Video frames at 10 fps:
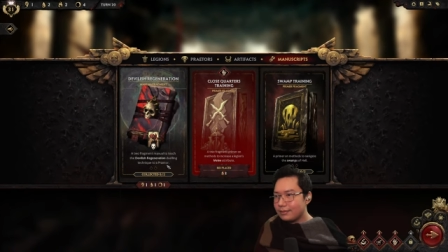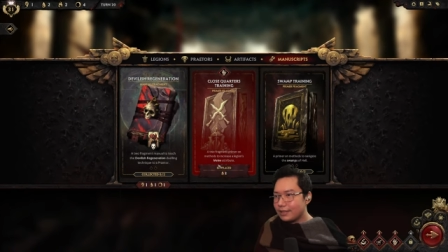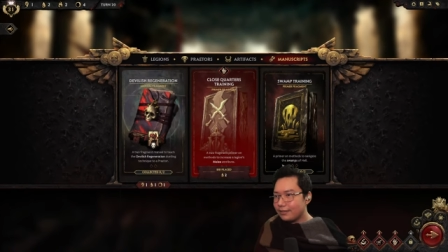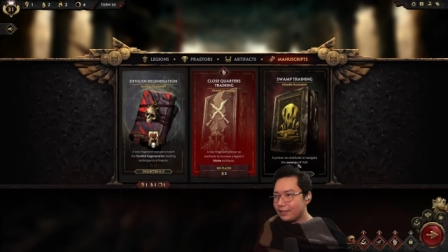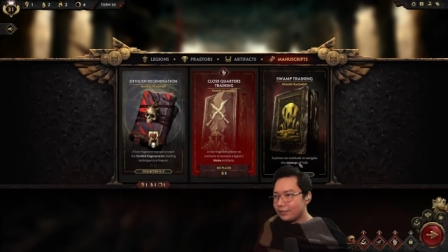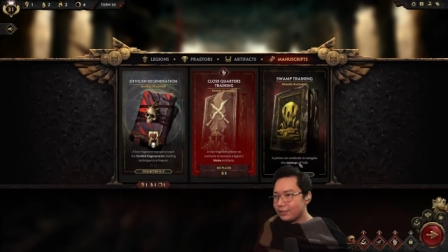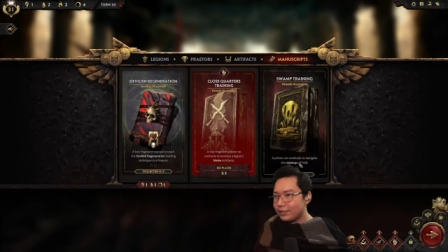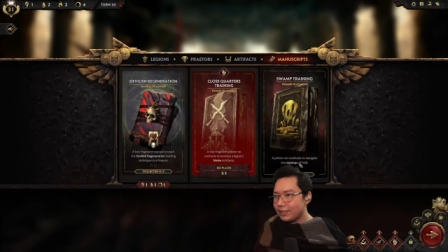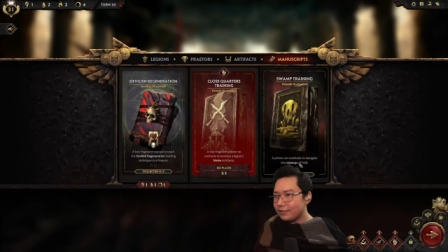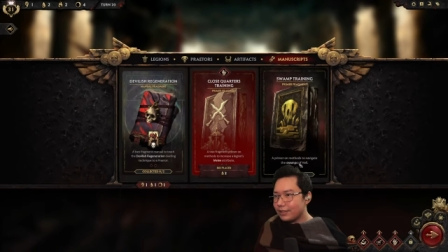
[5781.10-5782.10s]
Devilish
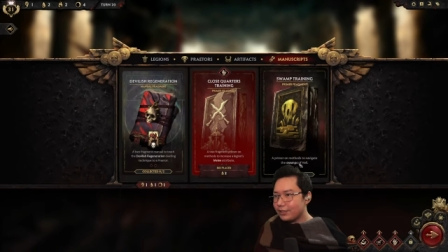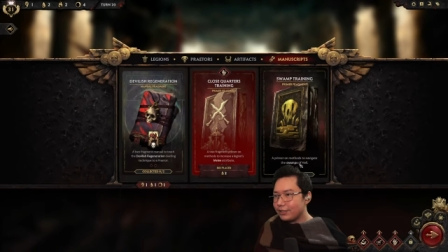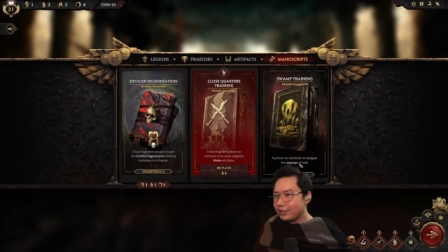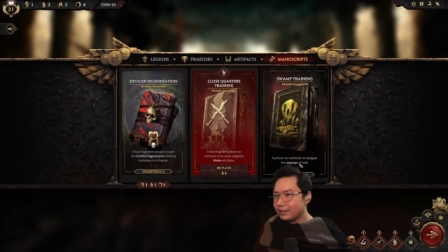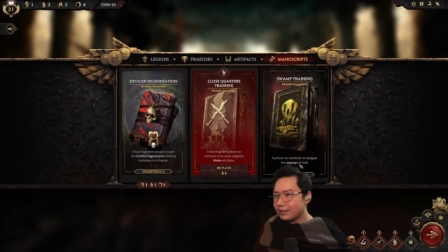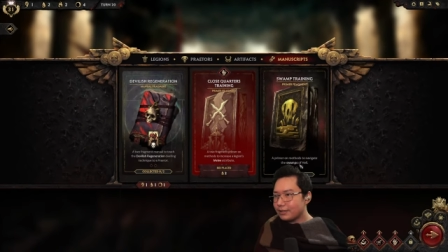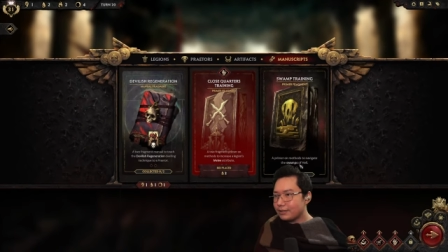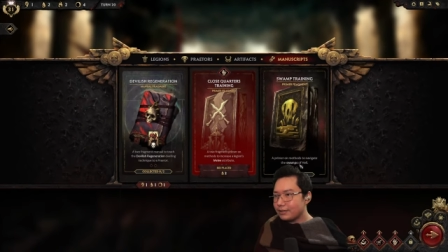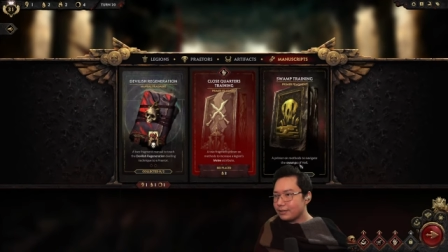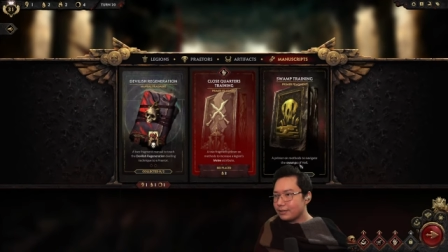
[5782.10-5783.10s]
Regeneration.
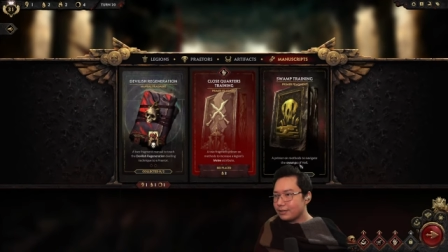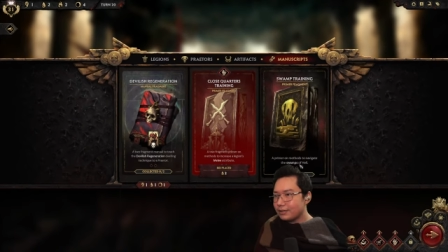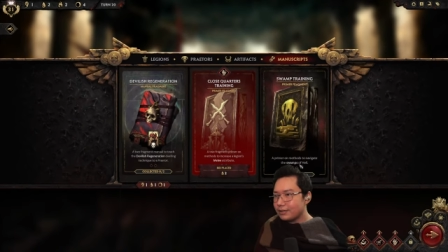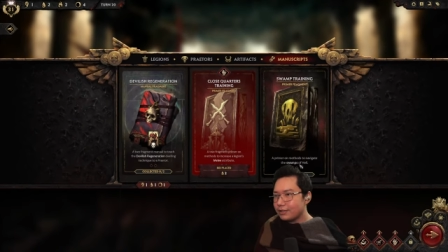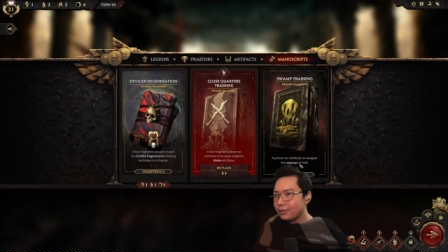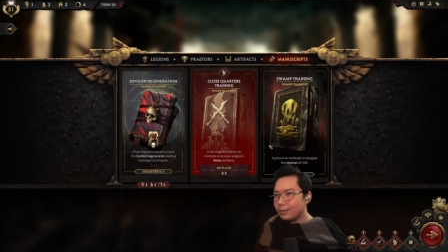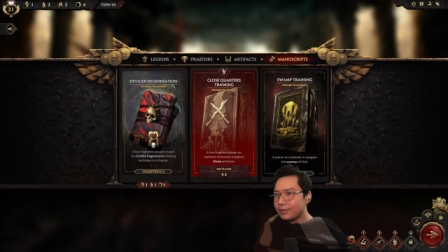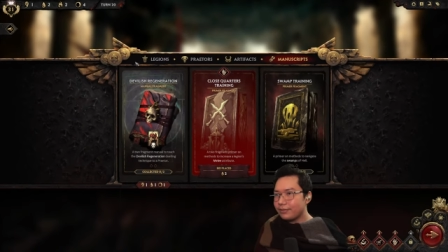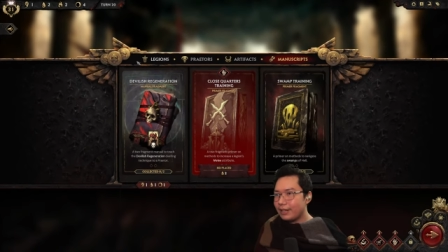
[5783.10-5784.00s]
Swamps of